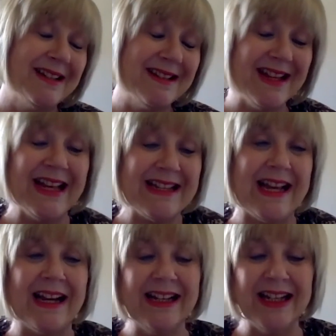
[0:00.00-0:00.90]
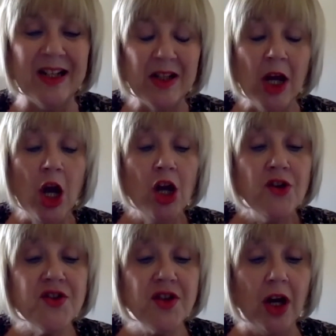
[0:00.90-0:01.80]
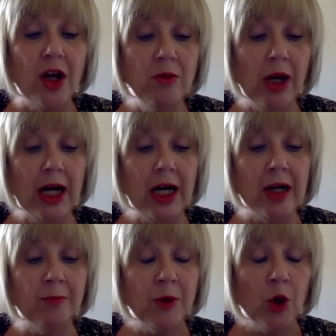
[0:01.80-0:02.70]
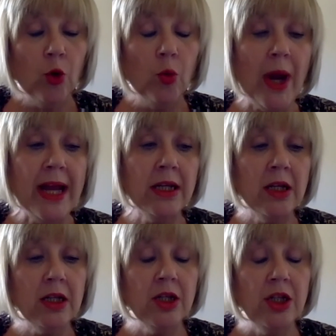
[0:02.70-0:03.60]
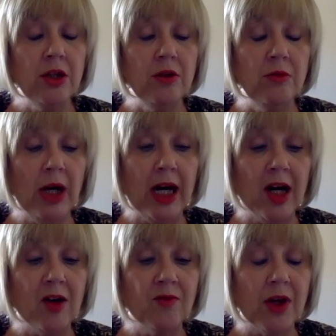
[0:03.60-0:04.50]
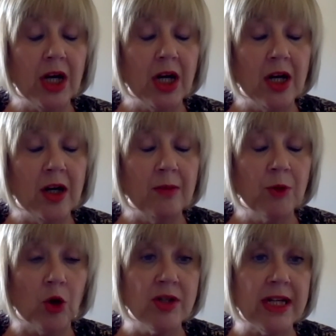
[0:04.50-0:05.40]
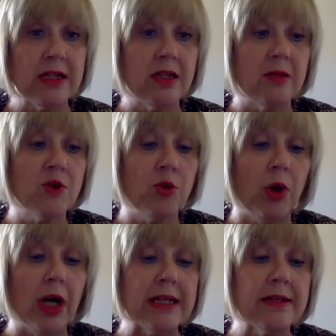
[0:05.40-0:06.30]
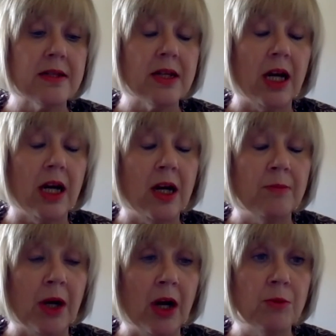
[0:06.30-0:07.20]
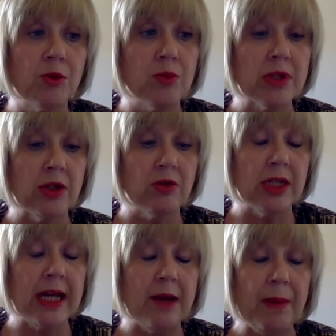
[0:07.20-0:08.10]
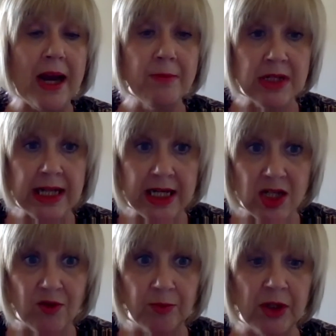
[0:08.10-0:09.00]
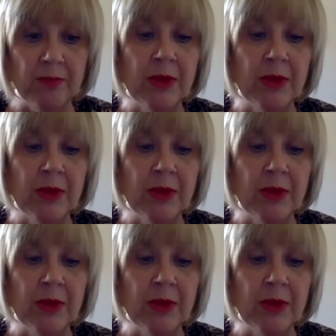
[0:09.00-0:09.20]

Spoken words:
Exactly. So when you have contacted them twice, I would always look to get payment dates from them.